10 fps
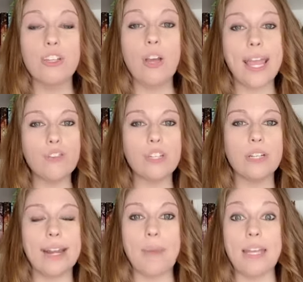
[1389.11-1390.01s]
I usually
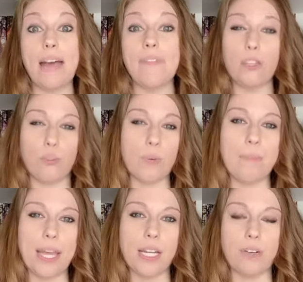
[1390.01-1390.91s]
recommend having three
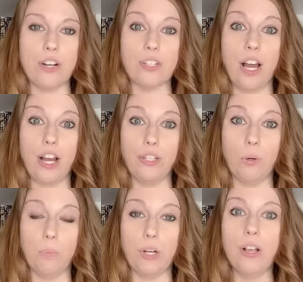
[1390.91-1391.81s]
beta readers on
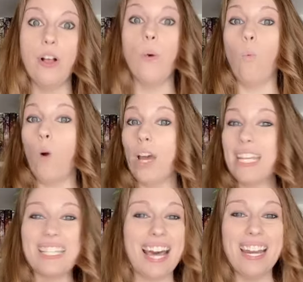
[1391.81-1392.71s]
your book. One
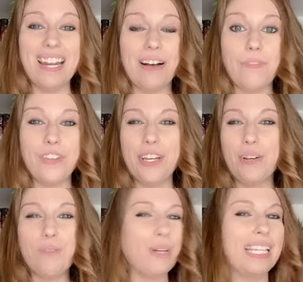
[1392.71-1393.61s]
is not enough.
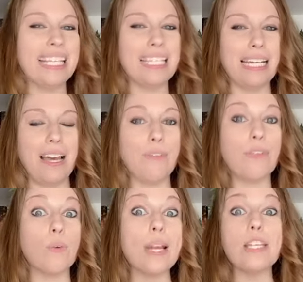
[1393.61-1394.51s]
Two really isn't enough.
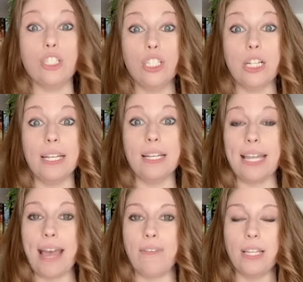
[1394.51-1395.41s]
Three is good because
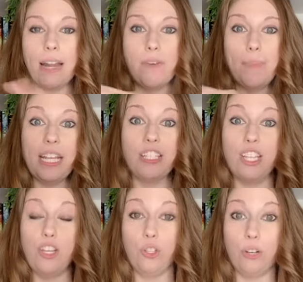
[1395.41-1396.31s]
they have a lot of opinions
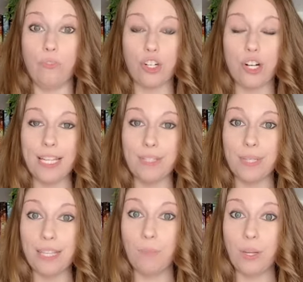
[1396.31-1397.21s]
and you can look for trends
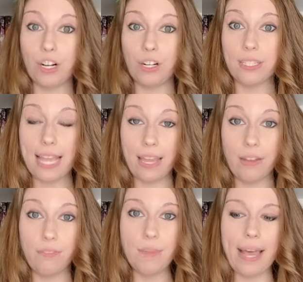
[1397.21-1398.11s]
within what they're saying
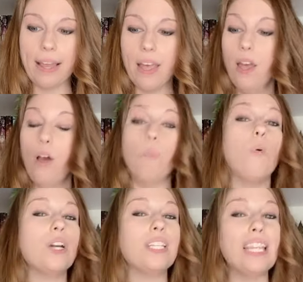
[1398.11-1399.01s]
and feedback.
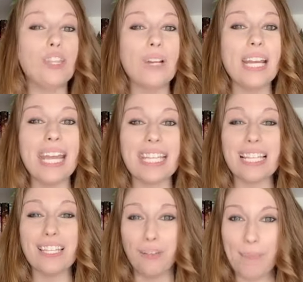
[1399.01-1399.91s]
More than three gets
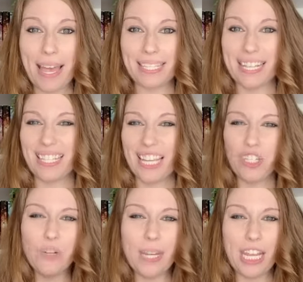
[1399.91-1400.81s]
a little messy. It's like
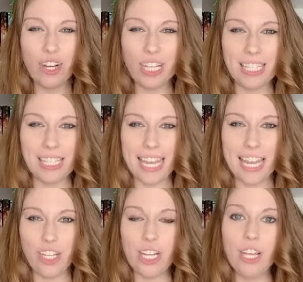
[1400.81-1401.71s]
too many cooks in the
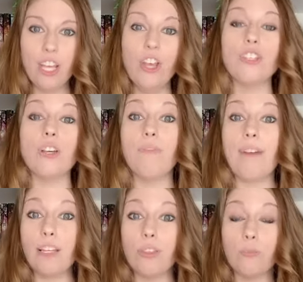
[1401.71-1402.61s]
kitchen. So
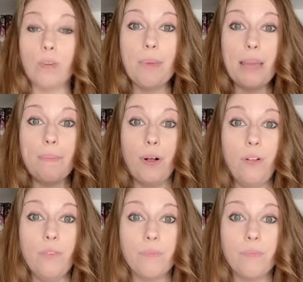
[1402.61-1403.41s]
find three people.